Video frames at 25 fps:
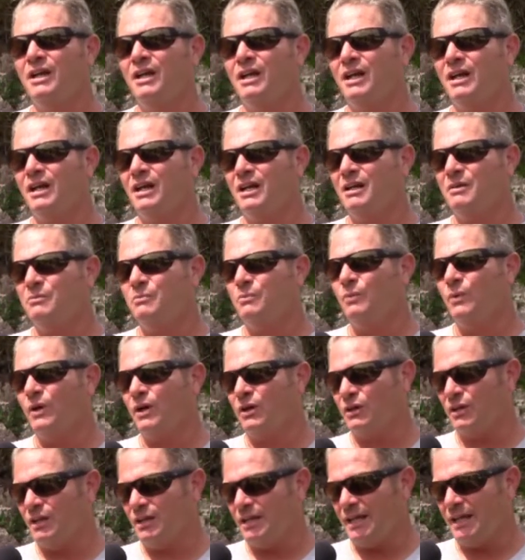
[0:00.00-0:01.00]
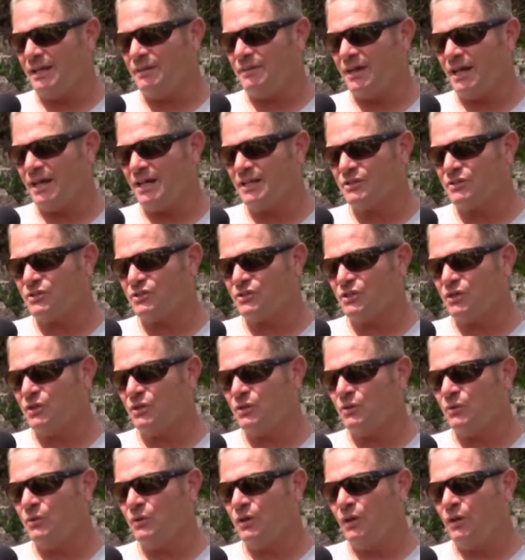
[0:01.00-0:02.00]
We're going to lay that.
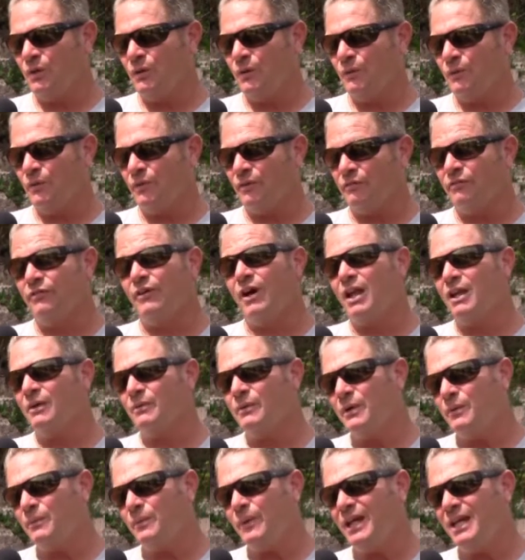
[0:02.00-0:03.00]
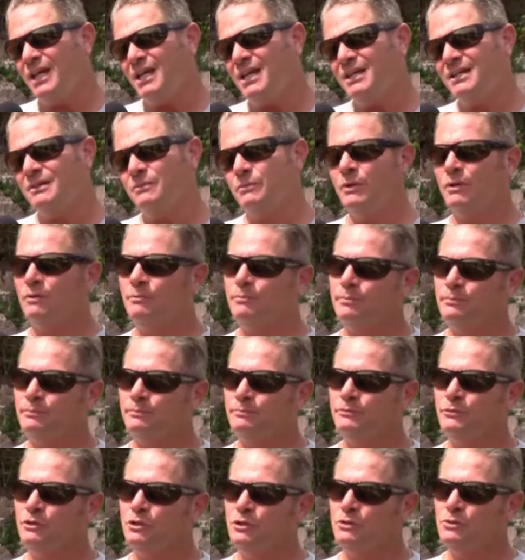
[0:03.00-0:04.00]
So the following week we'll
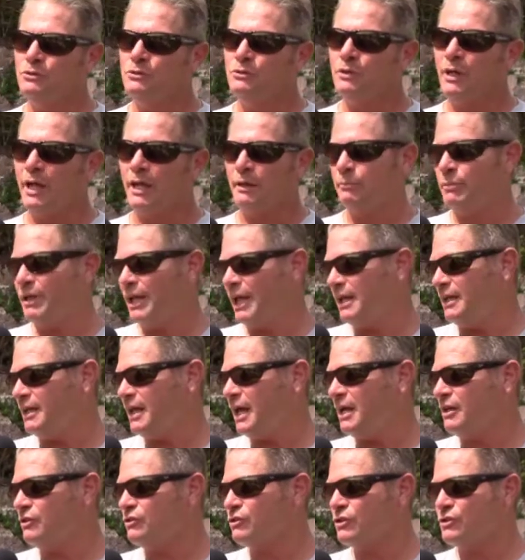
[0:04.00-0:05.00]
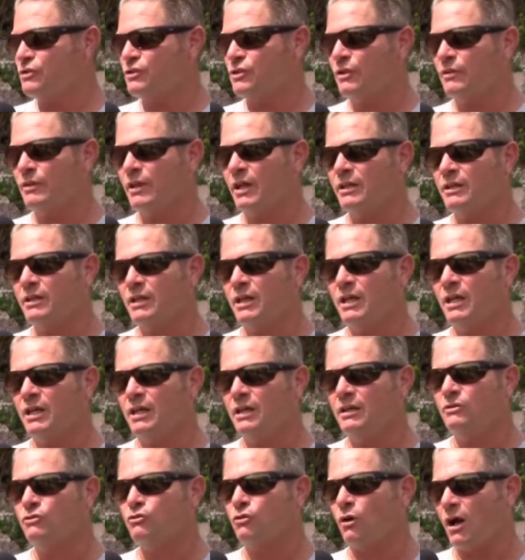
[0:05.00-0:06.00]
do a play day, just so that
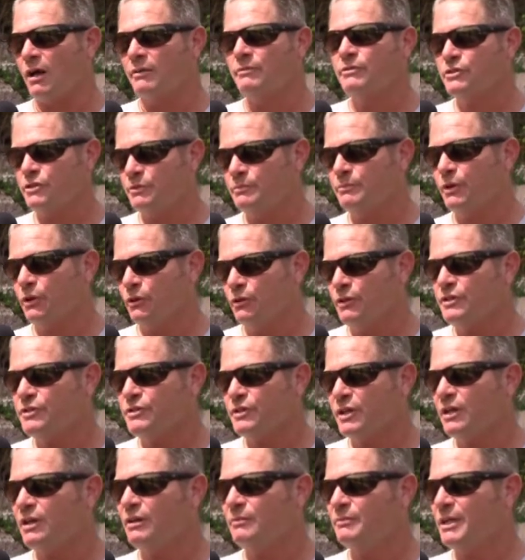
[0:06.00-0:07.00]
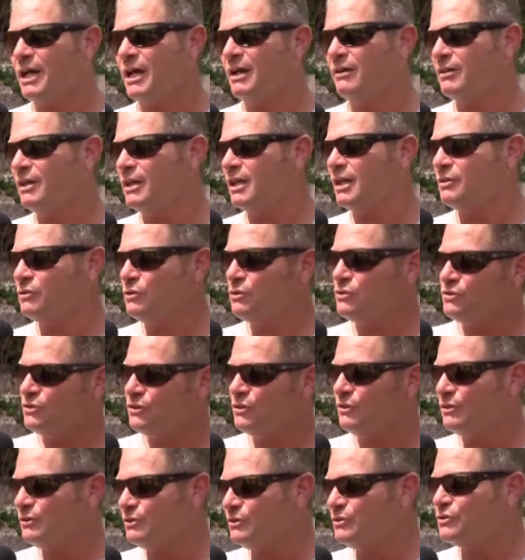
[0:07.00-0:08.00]
the drivers and ponies can come down and get used
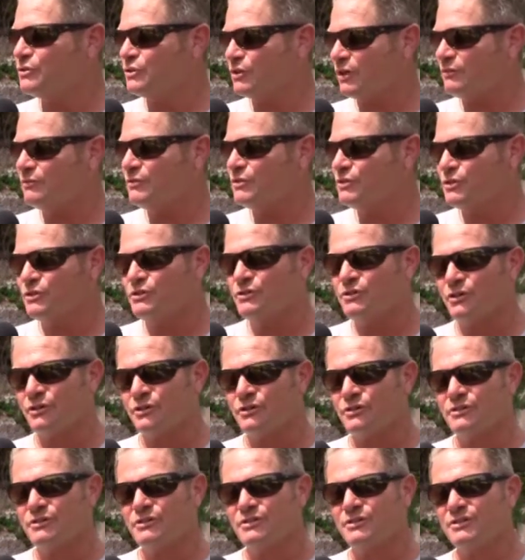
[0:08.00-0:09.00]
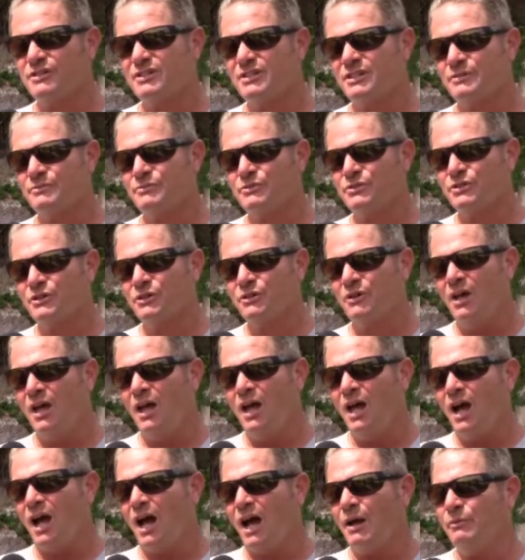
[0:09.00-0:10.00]
to the new surface and turns and stuff. So
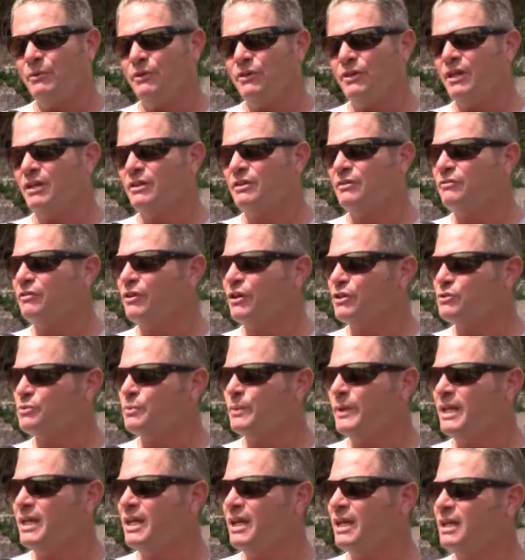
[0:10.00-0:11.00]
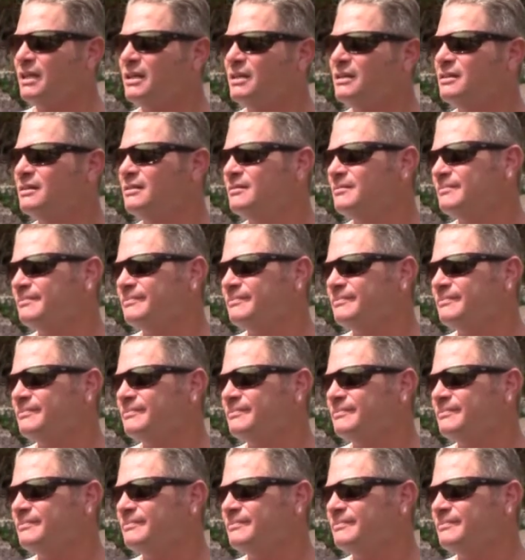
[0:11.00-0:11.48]
I would think the first weekend,